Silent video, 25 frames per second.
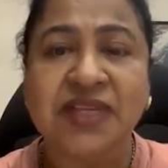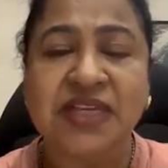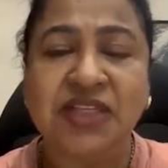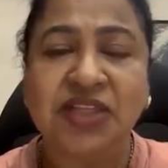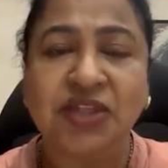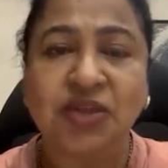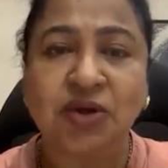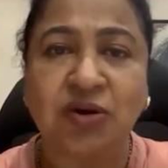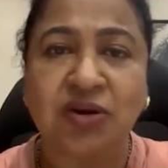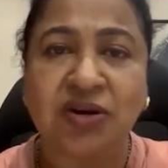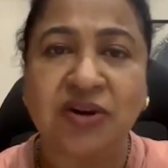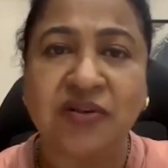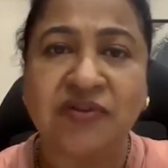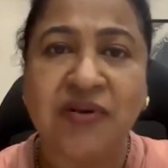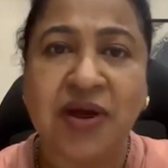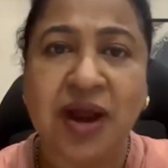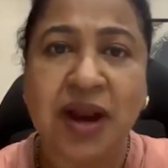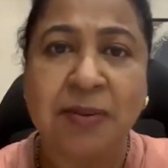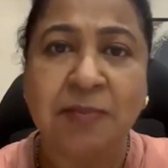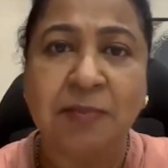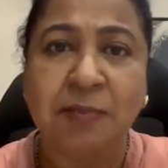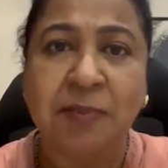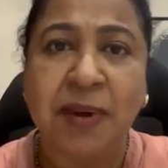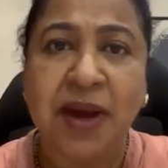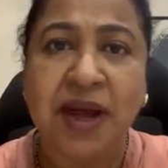this sort of
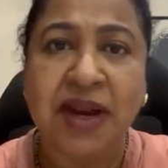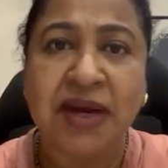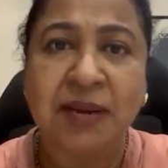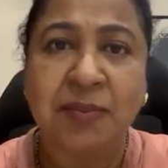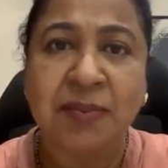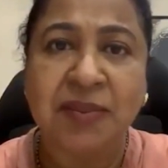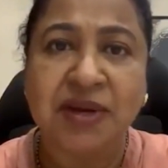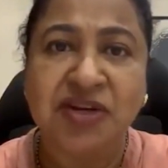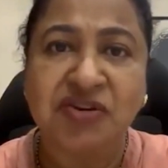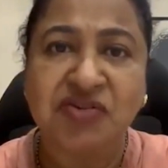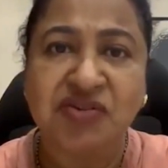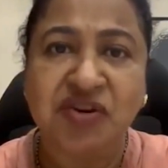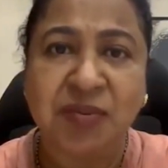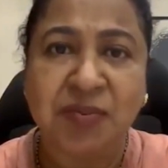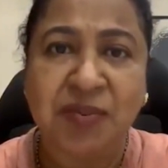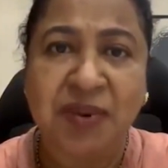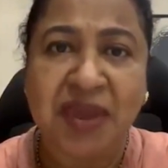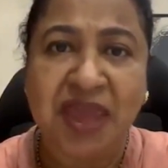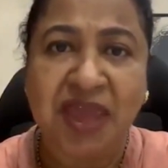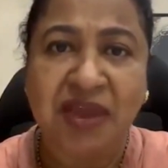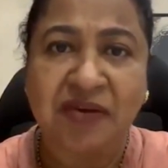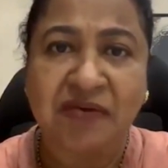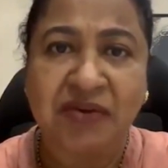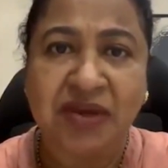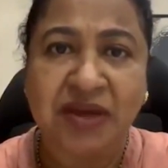unparliamentary
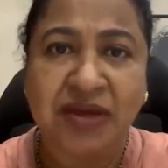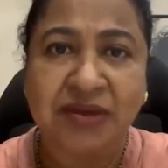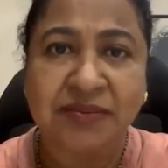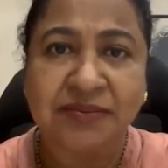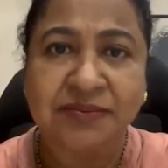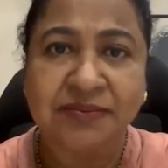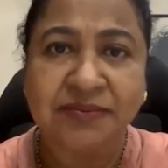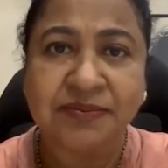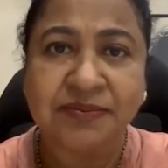behavior.